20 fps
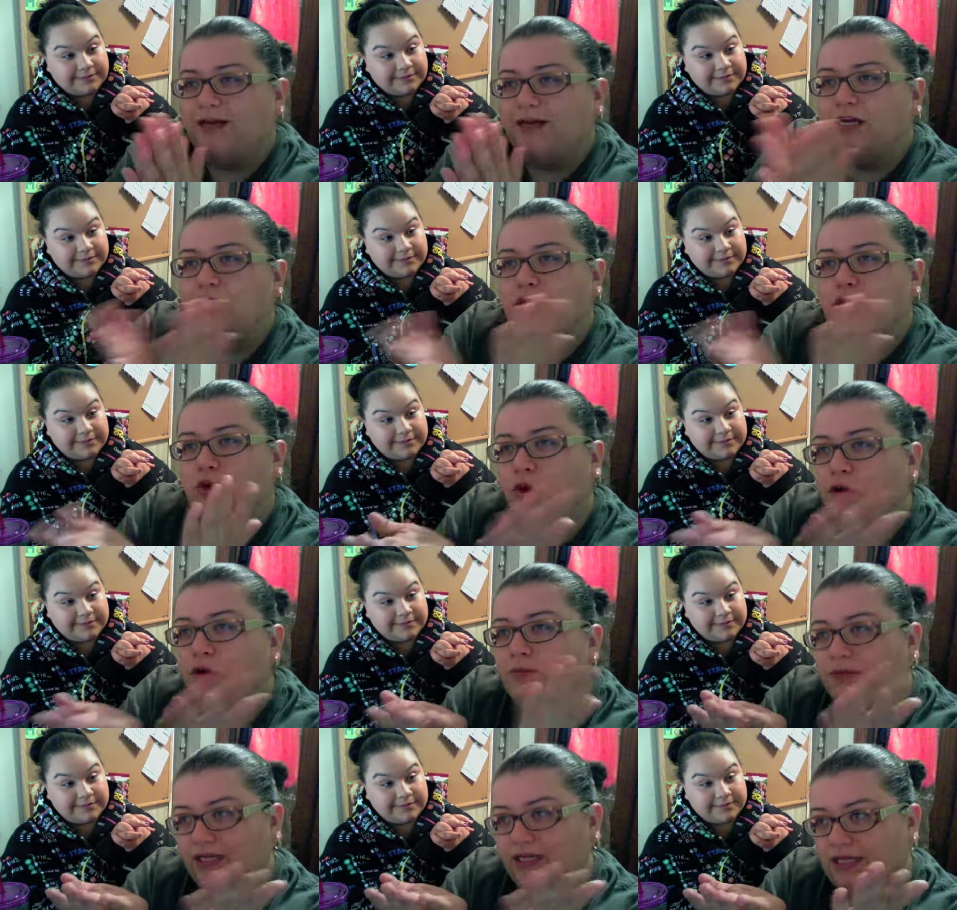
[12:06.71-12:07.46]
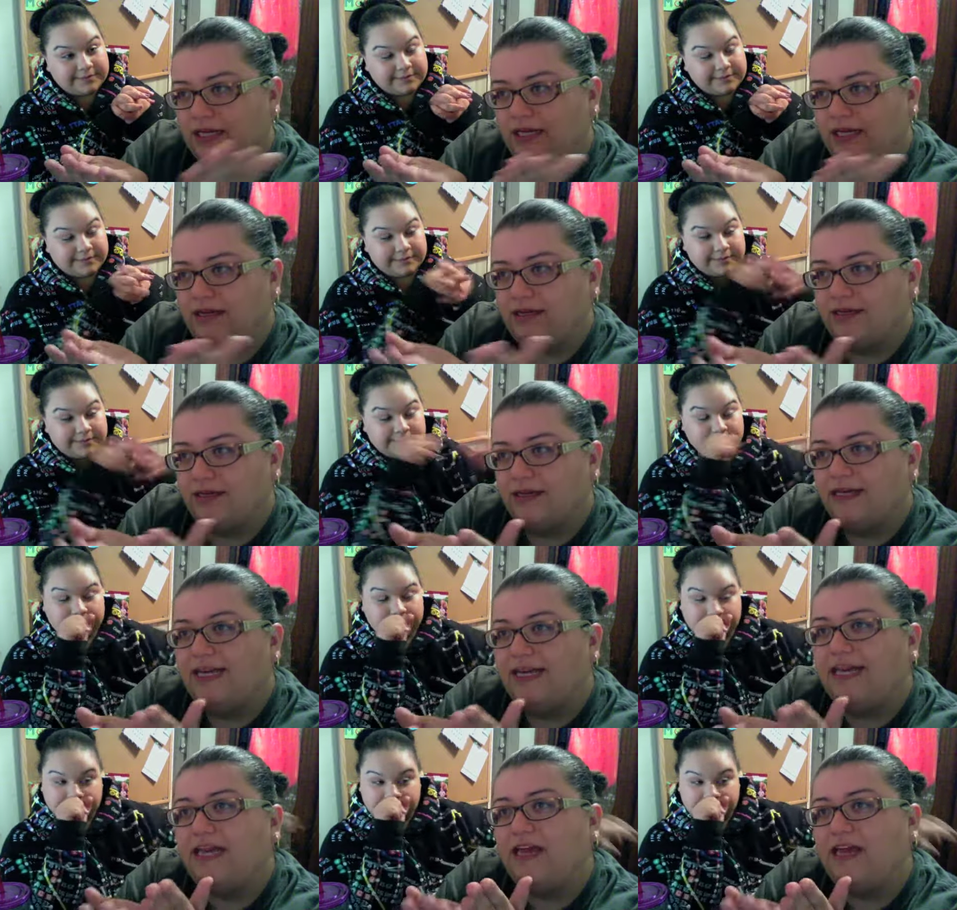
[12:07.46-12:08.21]
Speaker 1: Normally,
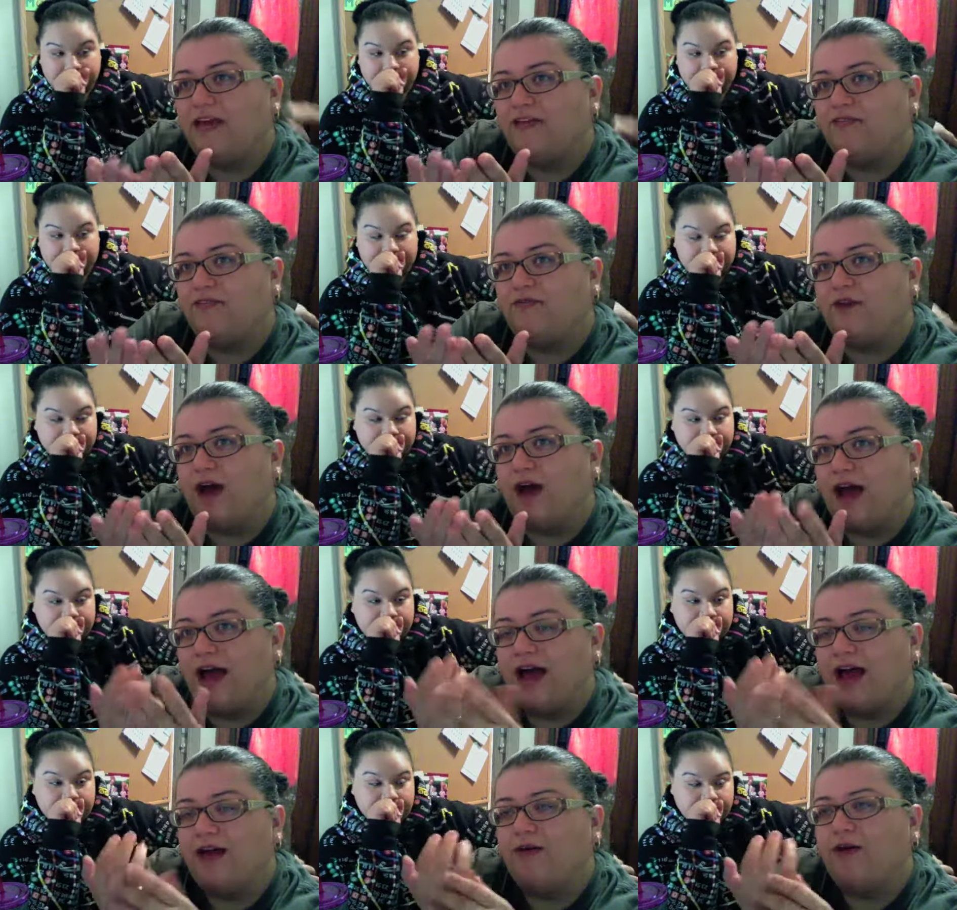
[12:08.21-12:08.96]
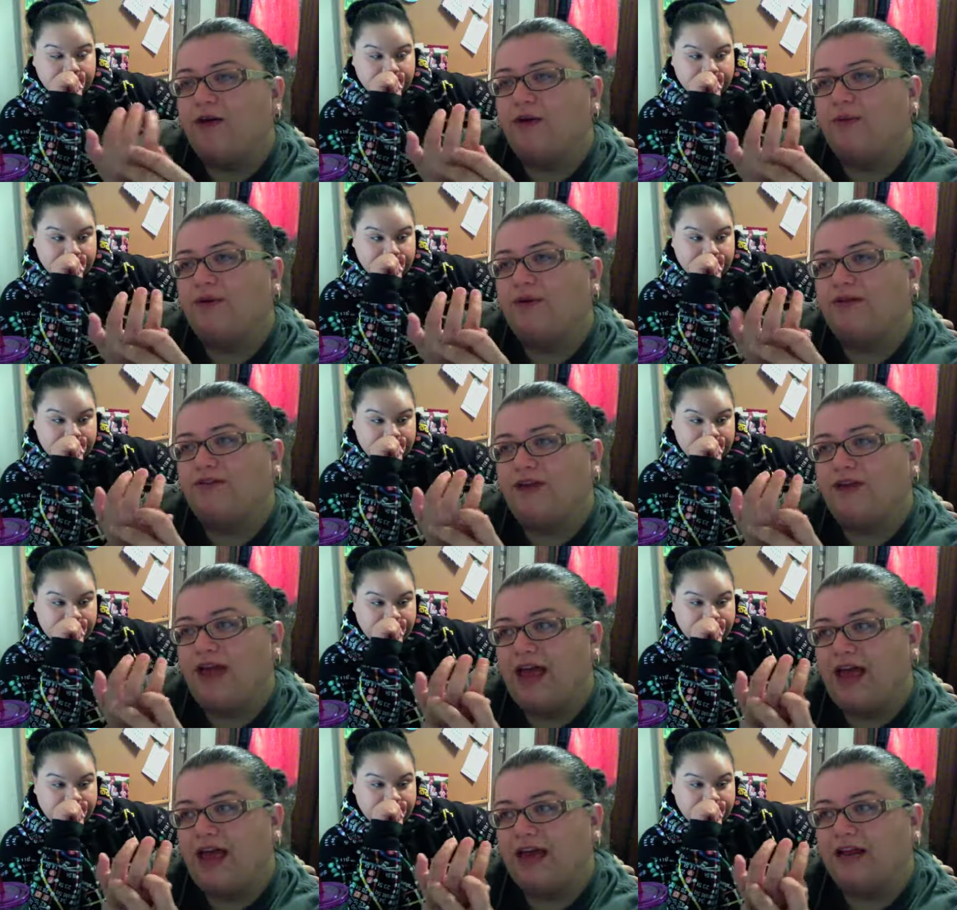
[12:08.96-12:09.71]
if I would have
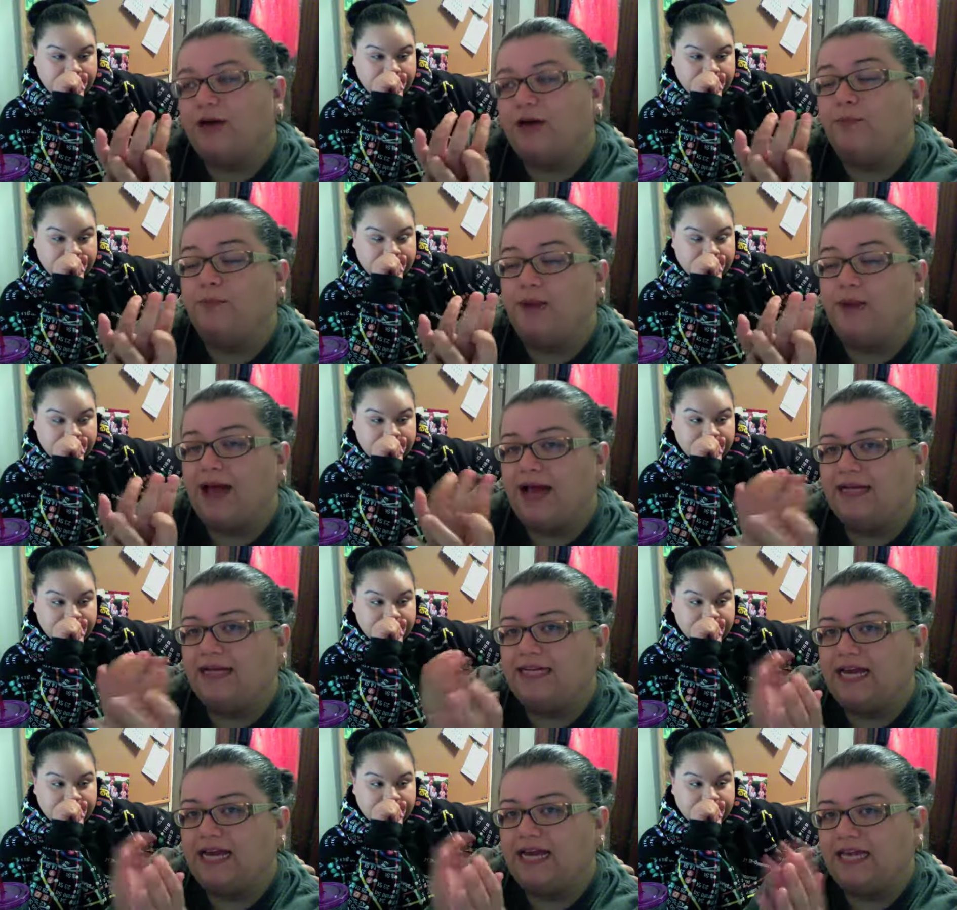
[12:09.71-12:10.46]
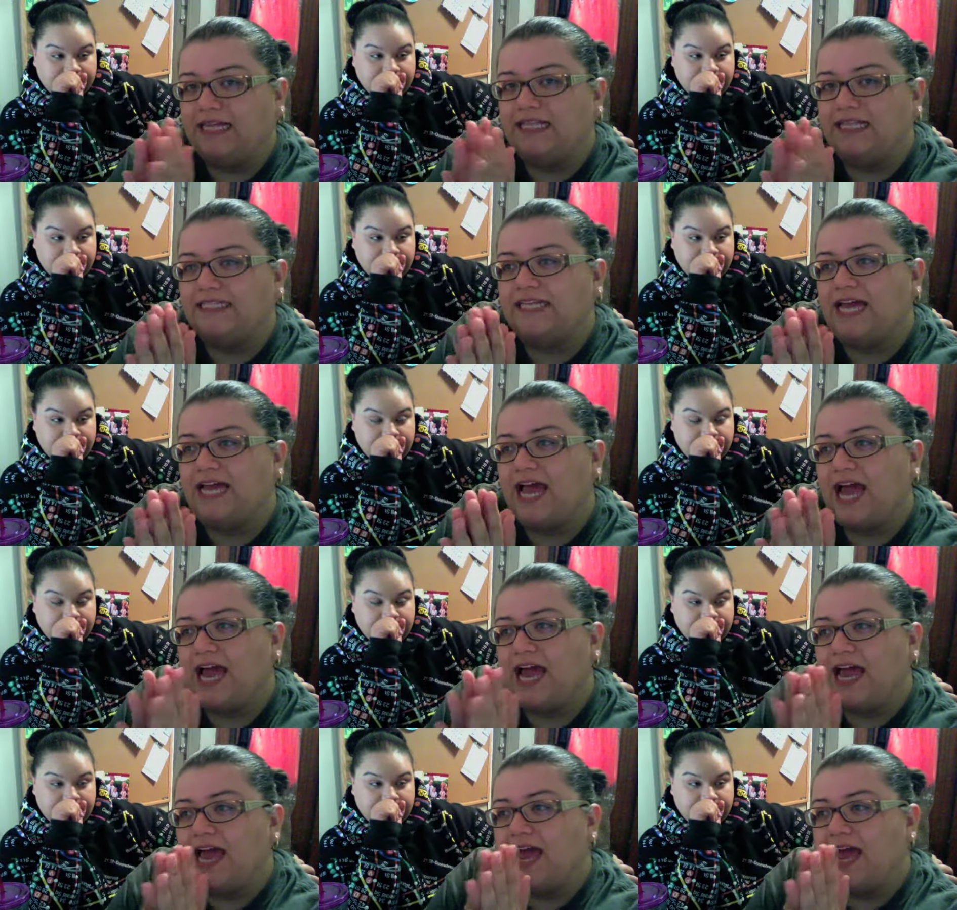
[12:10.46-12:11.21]
had a bad day, let's say I
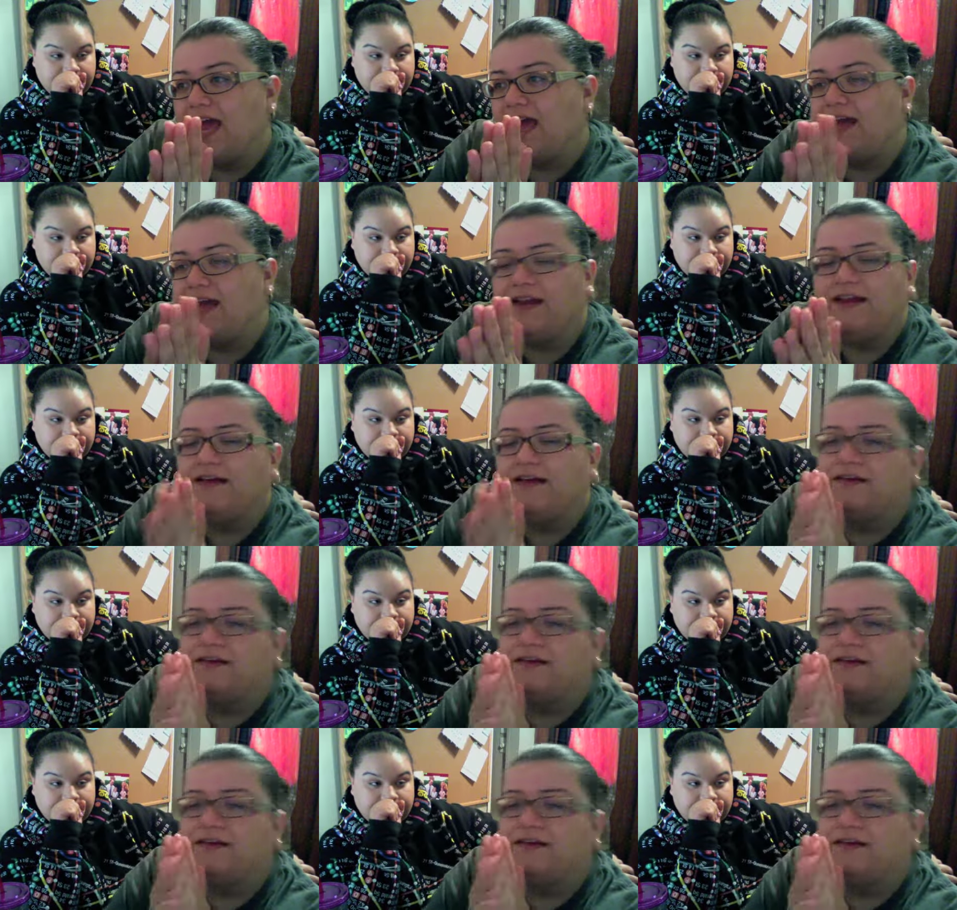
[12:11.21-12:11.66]
had,